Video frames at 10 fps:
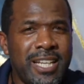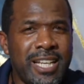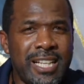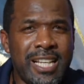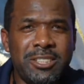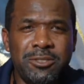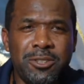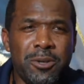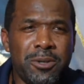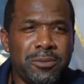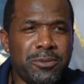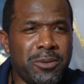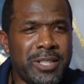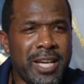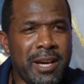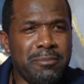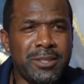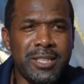It lets you know if your camera,